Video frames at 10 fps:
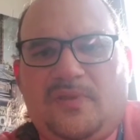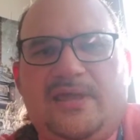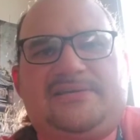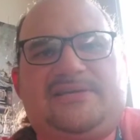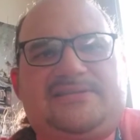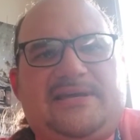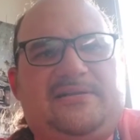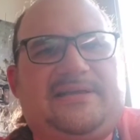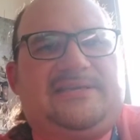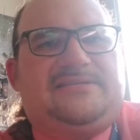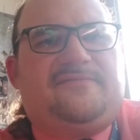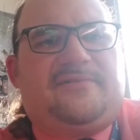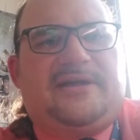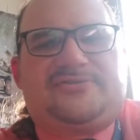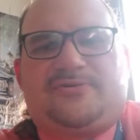And it does count, like I said,
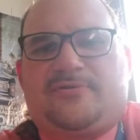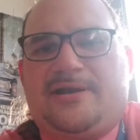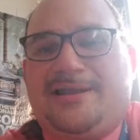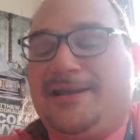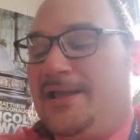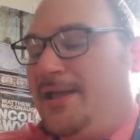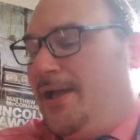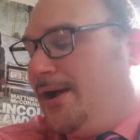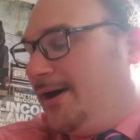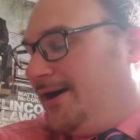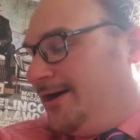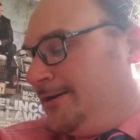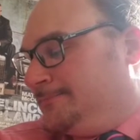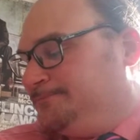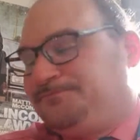for extra credit.
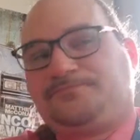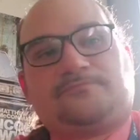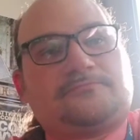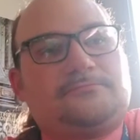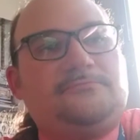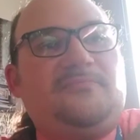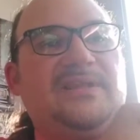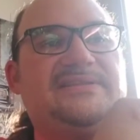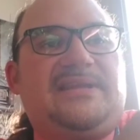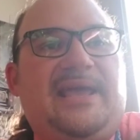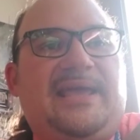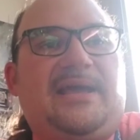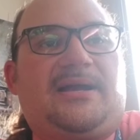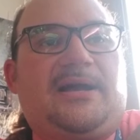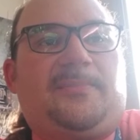Um,
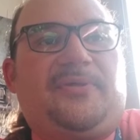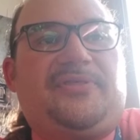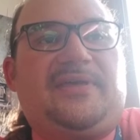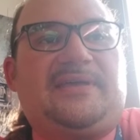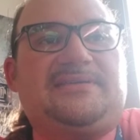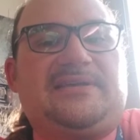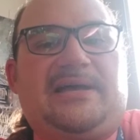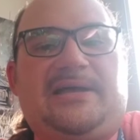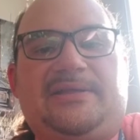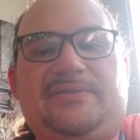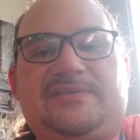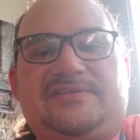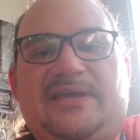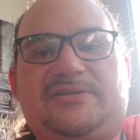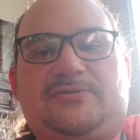today, a couple things on the
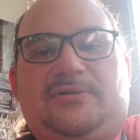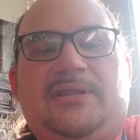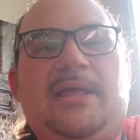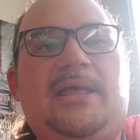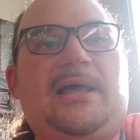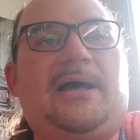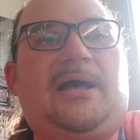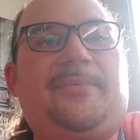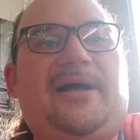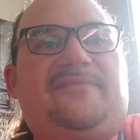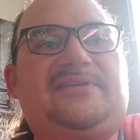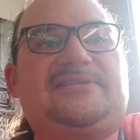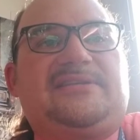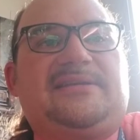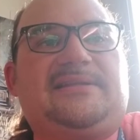schedule. Um,
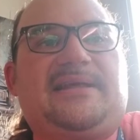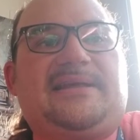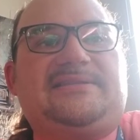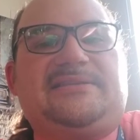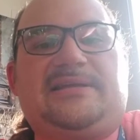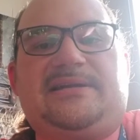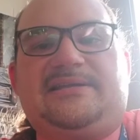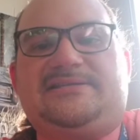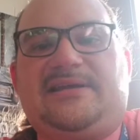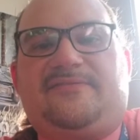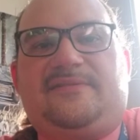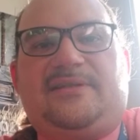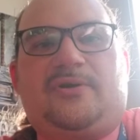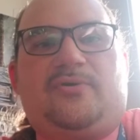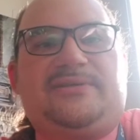obviously, like I said, it is
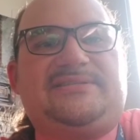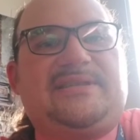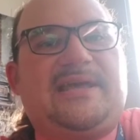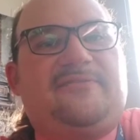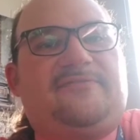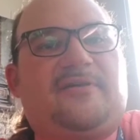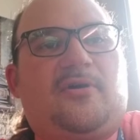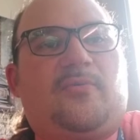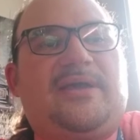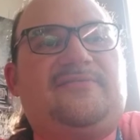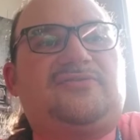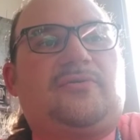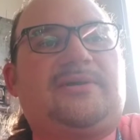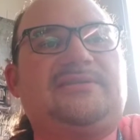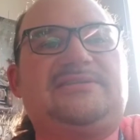definitely quiz day for our Waves
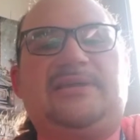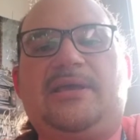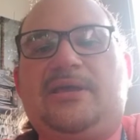quiz.